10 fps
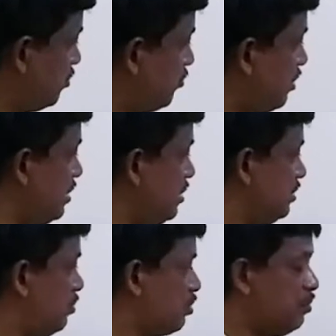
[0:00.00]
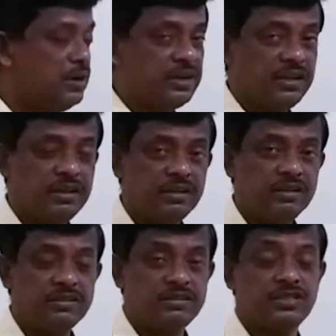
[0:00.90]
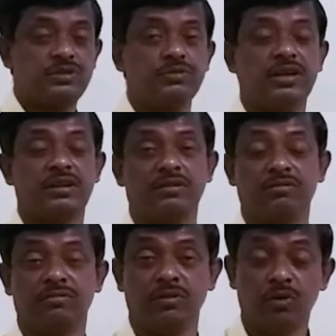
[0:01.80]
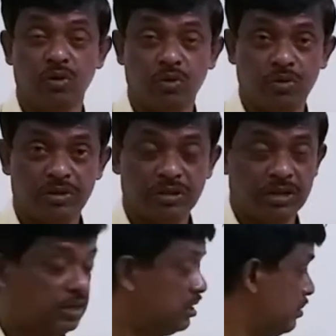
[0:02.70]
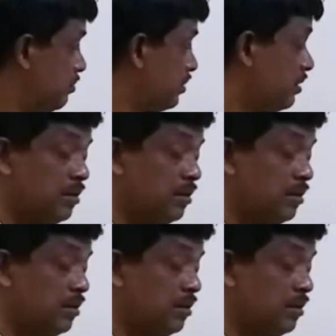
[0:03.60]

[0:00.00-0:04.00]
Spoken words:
finding the probability, just we know that at